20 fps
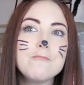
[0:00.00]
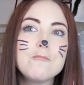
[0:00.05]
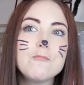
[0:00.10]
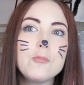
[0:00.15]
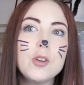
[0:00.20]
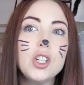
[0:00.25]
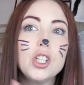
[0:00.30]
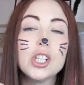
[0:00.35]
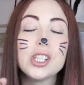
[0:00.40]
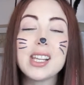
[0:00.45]

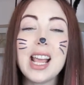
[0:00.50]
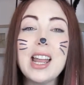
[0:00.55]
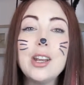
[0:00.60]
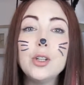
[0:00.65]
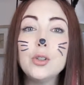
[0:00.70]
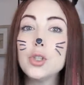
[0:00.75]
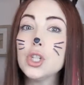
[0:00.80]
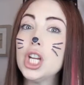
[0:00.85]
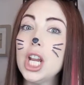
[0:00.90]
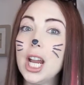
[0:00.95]
We just got
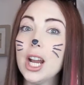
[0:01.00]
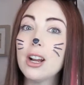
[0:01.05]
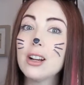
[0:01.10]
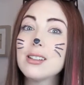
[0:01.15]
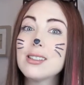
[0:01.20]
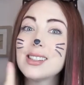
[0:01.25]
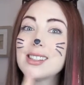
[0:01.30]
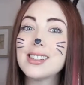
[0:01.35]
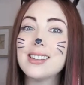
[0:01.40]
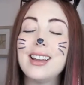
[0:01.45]
new
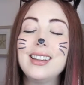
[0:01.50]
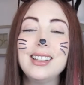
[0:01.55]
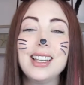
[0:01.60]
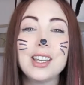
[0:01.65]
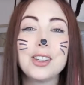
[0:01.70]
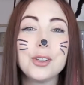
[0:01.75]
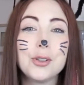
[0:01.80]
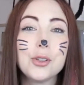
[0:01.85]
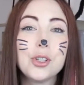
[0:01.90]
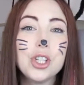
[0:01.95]
chairs. I
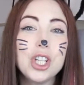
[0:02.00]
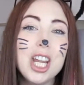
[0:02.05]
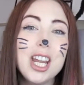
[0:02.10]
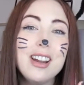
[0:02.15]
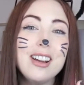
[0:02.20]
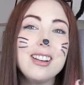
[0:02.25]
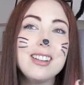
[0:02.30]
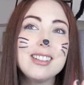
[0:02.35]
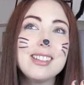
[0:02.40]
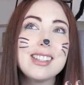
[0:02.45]
like those
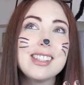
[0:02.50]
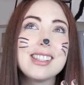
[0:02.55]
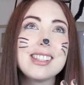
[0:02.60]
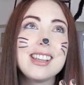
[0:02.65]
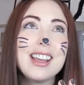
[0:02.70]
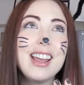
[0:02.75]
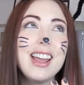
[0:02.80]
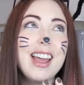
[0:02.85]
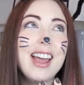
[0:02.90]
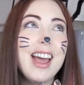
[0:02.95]
chairs.
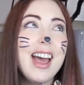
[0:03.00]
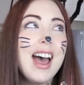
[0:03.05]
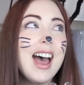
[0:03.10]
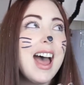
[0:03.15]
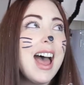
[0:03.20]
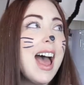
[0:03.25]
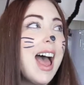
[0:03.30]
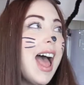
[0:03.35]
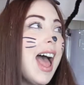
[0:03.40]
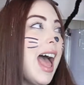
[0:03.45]

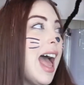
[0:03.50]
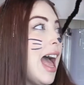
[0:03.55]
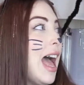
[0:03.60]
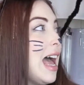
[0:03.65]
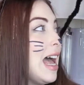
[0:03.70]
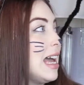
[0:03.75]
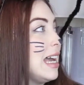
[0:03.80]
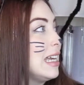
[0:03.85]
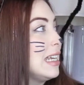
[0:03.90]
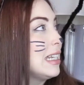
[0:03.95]

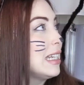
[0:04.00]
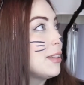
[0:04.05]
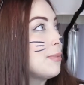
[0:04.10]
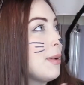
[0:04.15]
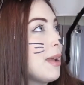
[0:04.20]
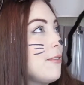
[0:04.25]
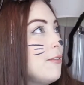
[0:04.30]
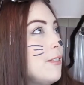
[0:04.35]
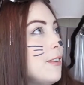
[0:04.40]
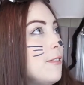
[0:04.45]
And
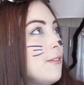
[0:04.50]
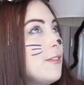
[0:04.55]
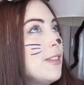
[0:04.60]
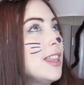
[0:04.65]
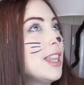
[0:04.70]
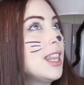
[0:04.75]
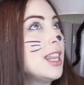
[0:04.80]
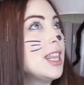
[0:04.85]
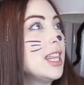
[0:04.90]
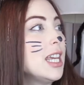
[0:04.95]
my 5th
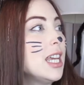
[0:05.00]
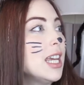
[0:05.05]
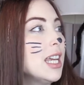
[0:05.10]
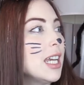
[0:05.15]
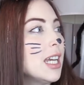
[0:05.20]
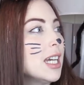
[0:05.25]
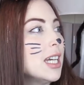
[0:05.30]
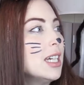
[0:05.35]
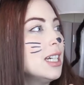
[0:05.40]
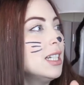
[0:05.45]

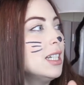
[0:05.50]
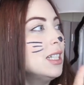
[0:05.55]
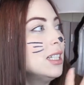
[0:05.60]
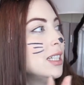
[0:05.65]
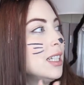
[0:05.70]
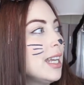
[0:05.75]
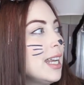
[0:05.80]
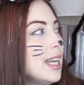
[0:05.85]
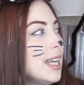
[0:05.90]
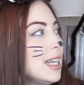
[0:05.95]
thing
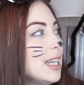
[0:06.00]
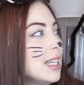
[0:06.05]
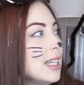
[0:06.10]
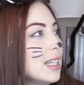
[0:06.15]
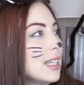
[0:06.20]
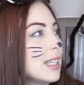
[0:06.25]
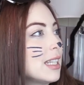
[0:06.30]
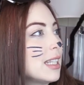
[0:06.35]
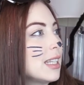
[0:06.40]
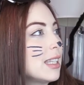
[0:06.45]

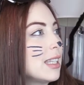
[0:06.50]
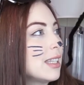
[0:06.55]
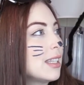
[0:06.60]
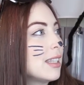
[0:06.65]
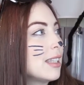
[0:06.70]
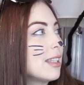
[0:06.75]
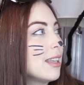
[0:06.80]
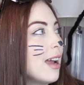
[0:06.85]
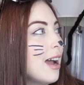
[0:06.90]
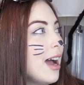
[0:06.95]

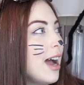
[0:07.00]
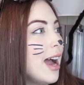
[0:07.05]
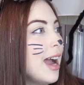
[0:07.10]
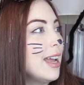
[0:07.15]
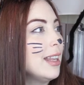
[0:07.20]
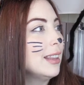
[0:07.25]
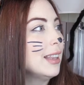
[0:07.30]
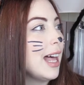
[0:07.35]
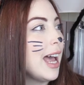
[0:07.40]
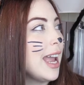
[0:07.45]
is
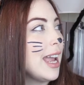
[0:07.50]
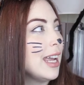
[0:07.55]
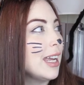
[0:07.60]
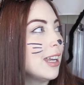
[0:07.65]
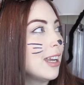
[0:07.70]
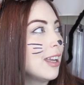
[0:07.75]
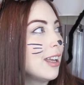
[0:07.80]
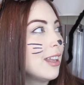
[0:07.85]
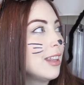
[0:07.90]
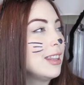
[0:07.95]
I
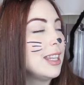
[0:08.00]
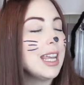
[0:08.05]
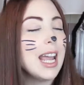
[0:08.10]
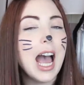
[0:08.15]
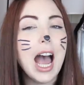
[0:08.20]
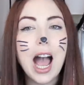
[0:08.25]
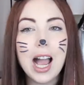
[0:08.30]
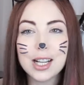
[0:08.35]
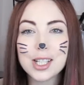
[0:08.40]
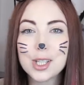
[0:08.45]
like the
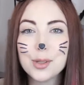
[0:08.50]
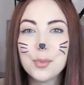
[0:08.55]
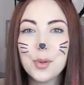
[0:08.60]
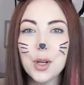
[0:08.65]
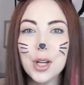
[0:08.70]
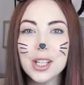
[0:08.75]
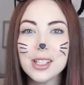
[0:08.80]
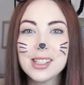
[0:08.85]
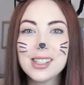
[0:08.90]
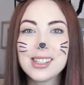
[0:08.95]

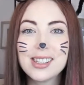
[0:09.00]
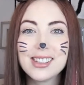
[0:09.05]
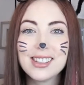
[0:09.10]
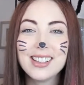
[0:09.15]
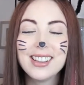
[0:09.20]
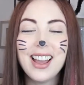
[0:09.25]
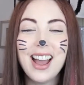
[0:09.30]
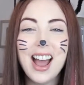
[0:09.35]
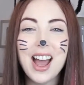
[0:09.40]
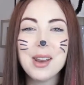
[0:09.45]
octopus
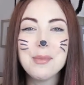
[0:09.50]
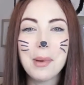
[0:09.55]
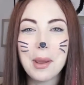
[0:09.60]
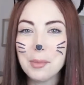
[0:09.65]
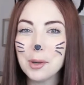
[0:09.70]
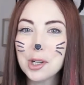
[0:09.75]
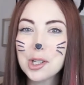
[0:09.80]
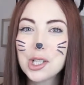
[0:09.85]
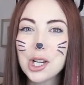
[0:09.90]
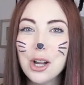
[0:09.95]
on my
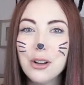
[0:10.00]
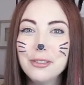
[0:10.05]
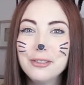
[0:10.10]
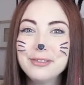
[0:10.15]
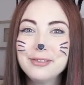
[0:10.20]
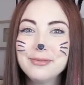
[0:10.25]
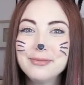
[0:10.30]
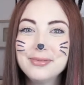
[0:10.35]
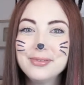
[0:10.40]
bookshelf.